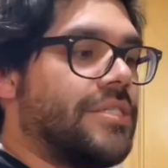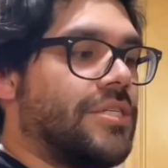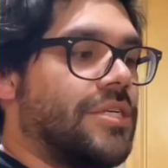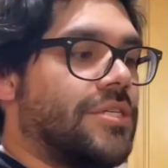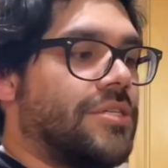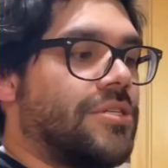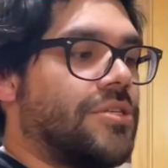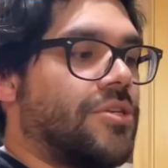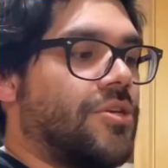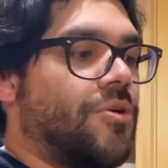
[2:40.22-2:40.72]

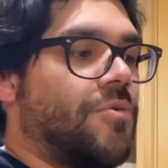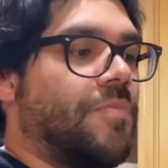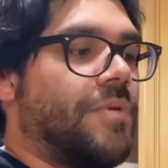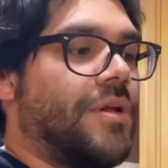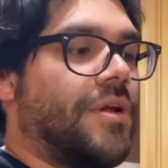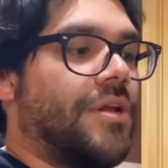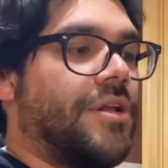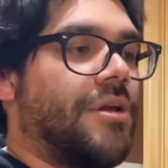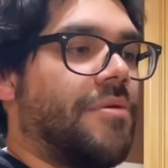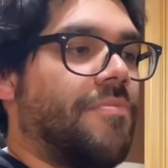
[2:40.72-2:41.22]
just scoop it
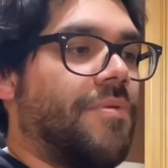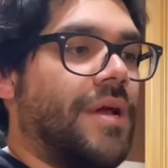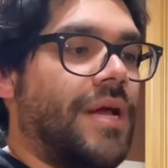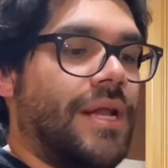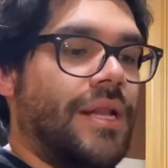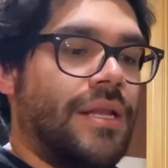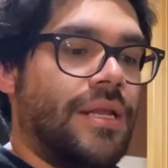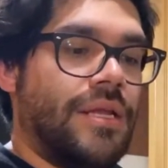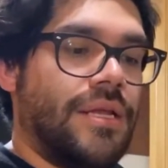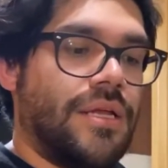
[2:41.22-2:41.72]
on your
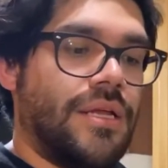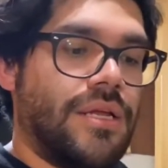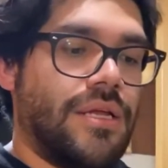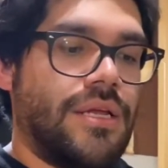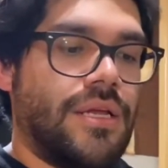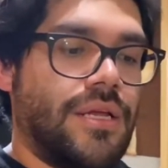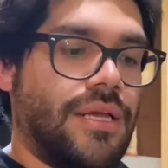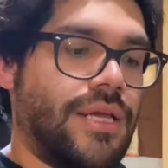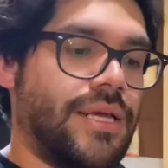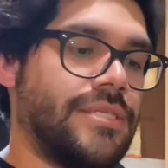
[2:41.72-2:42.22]
bread
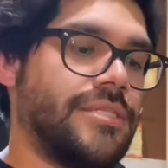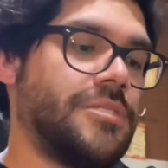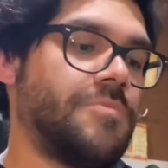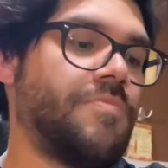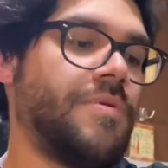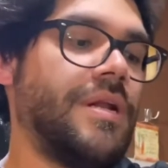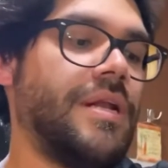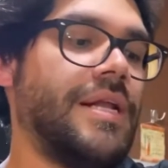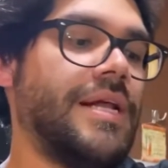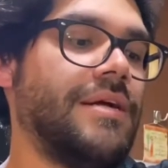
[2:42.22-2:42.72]
and
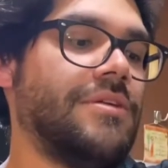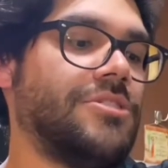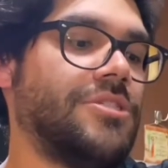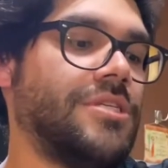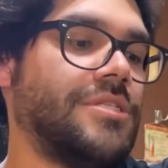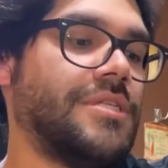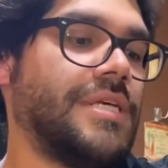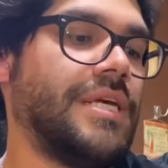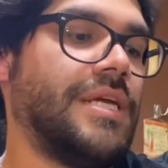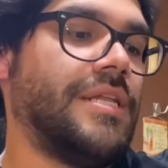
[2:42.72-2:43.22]
spread it out
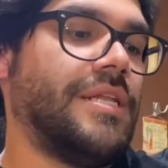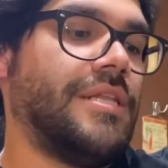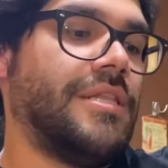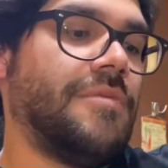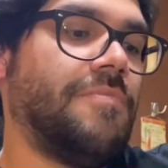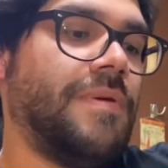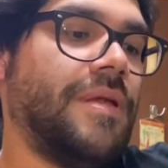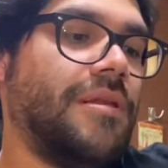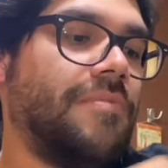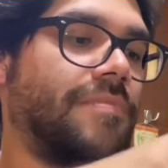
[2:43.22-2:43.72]
just like you did the
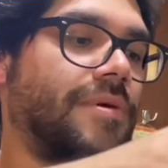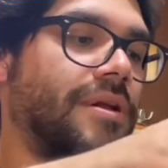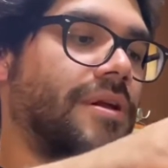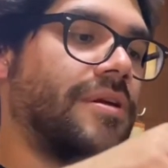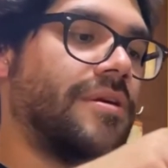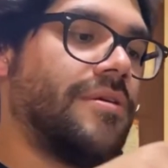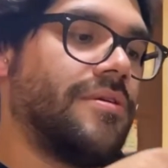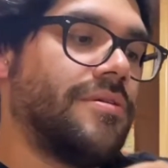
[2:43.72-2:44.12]
peanut butter.